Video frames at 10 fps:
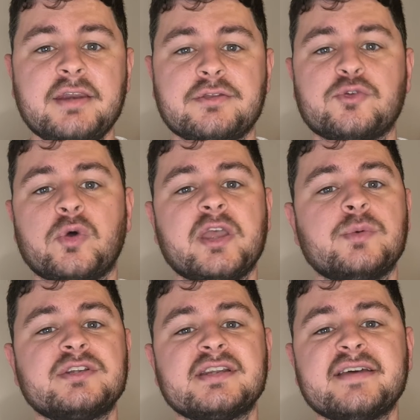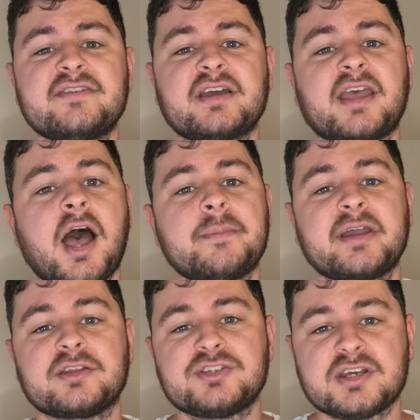thought he would deliver
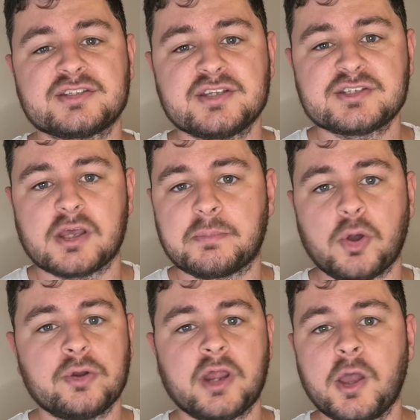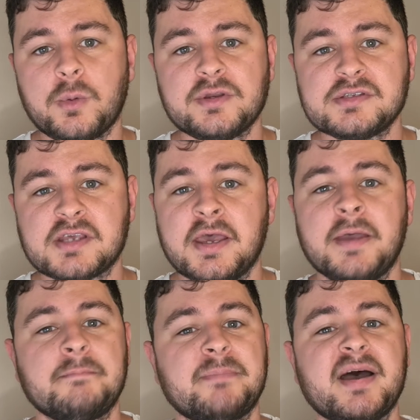karmic justice upon Owens,
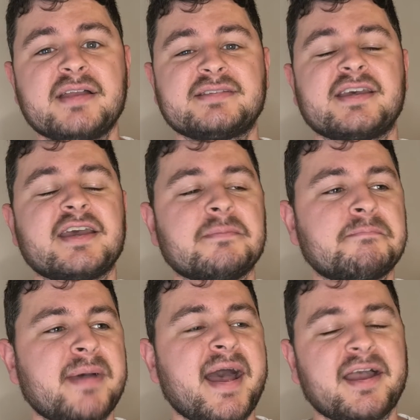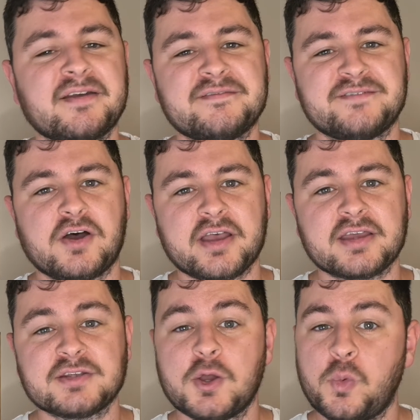but it
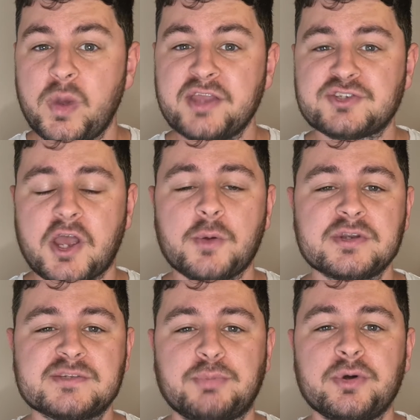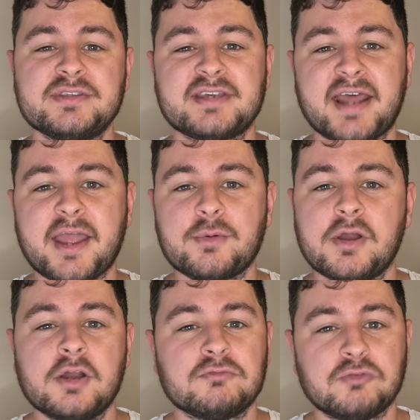backfired, which Owens pointed out
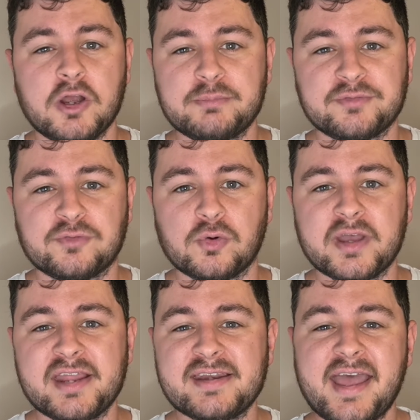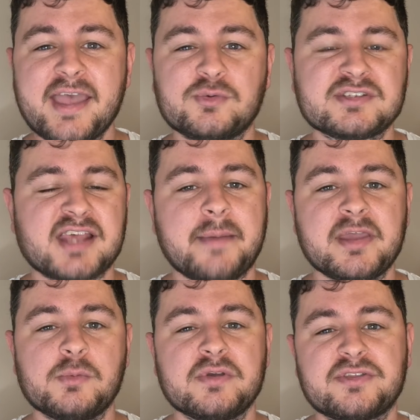right before he nailed
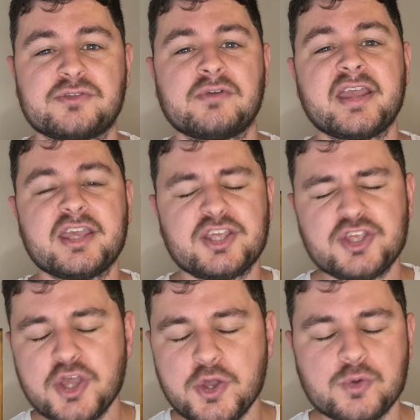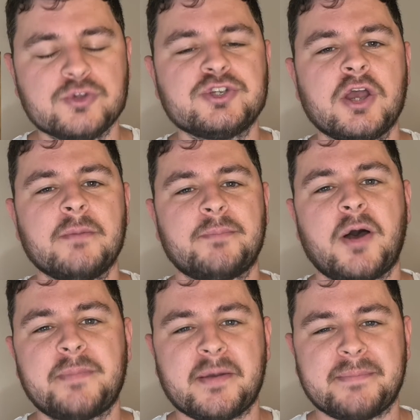Sami with 3 huge
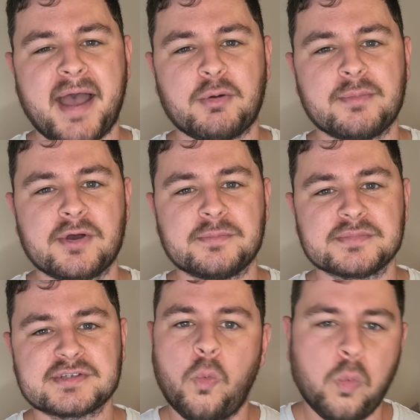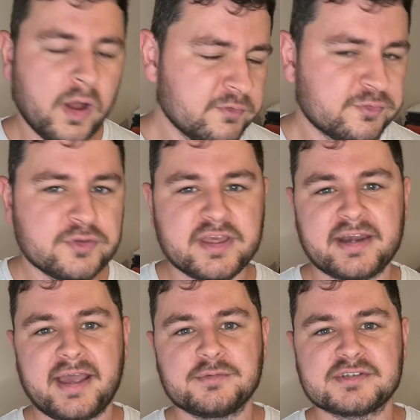pop-up power bombs. One through the
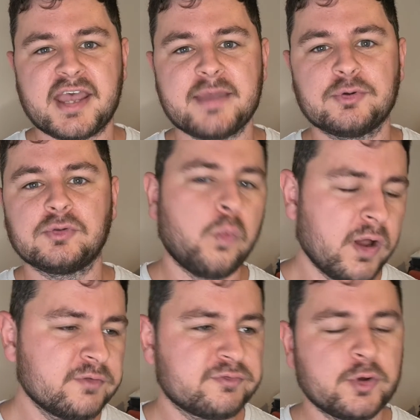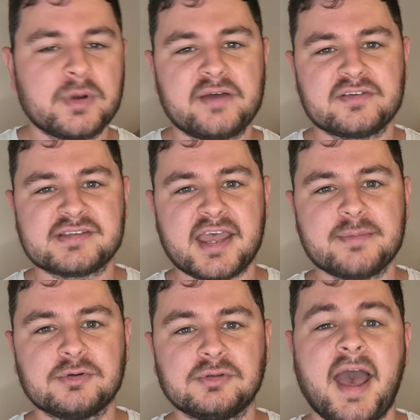announce table, one through another
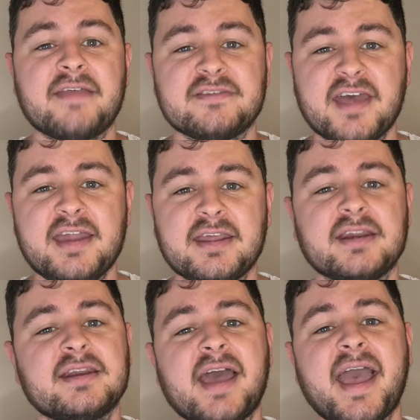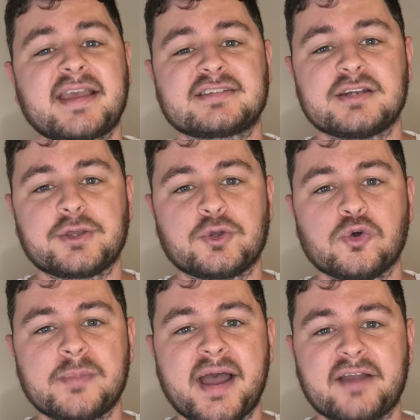table, and then in an excellent
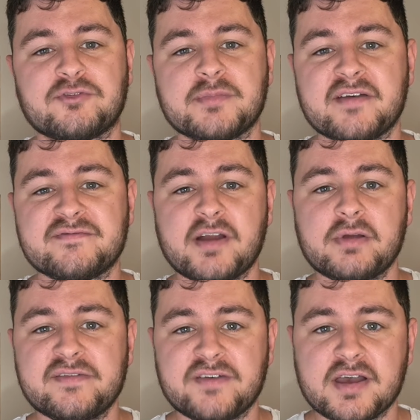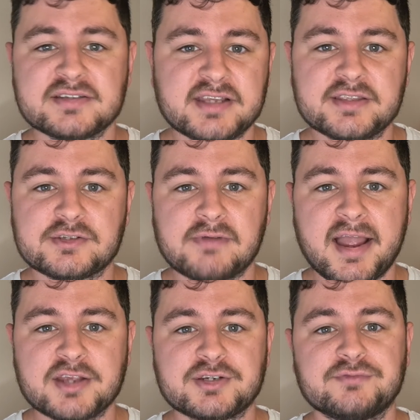callback from their very first
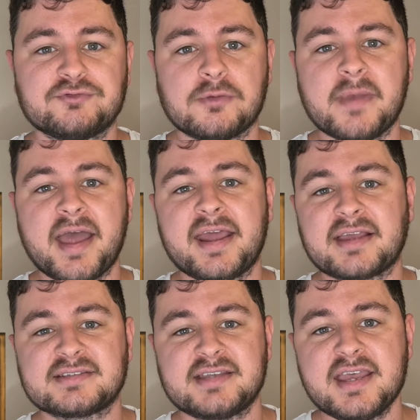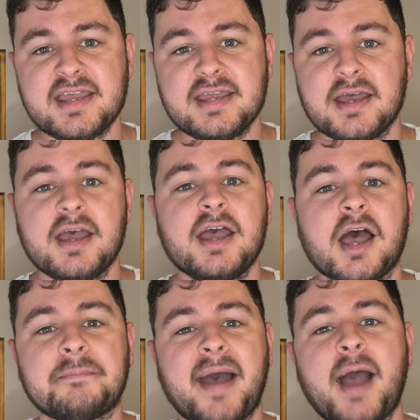interaction from NXT,
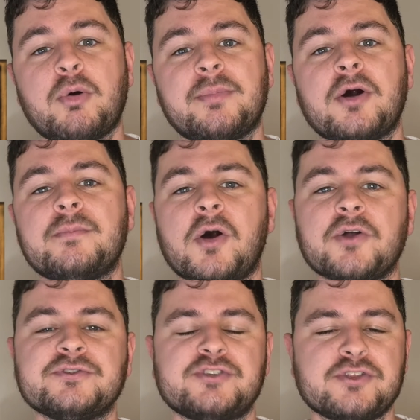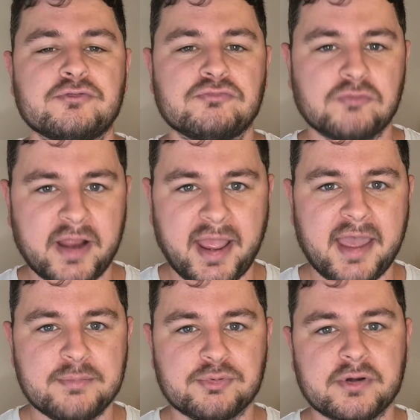a power bomb onto the ring
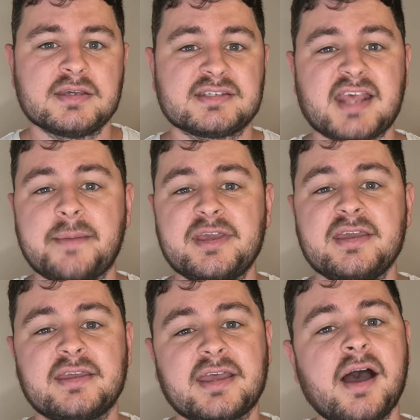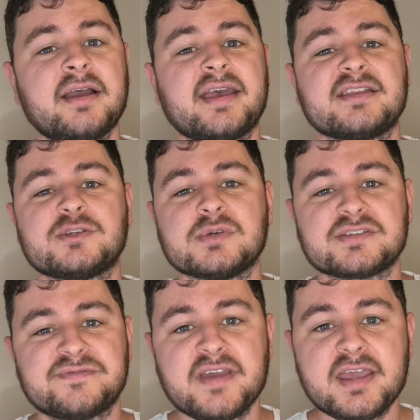apron. Sami can't get to his
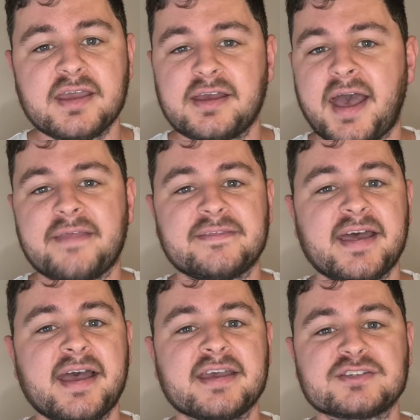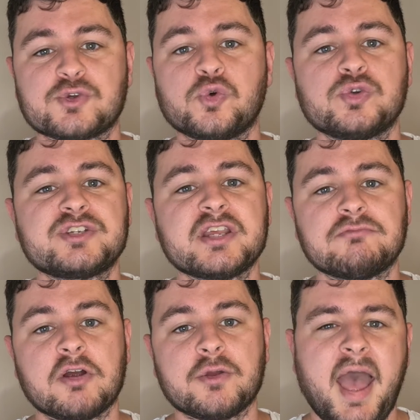feet, and that is all she
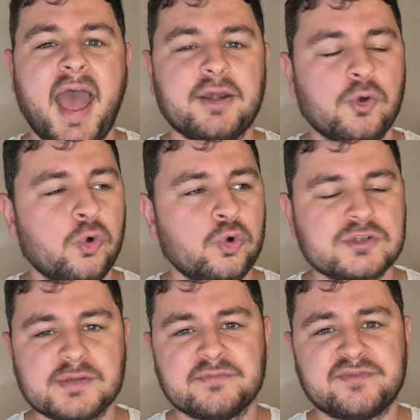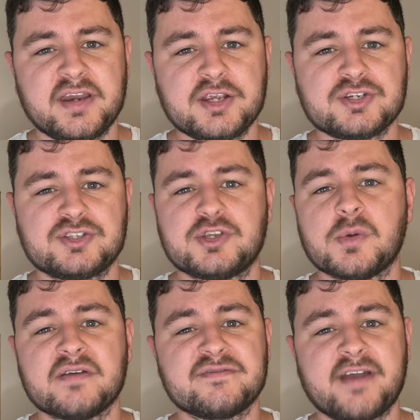wrote. An awesome finish to
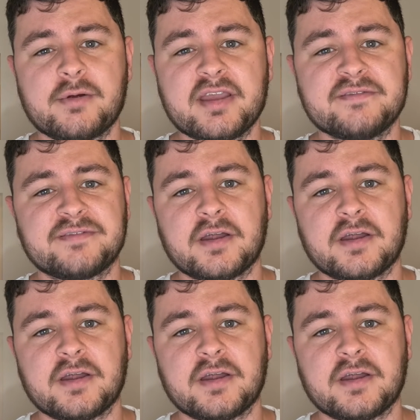a very fun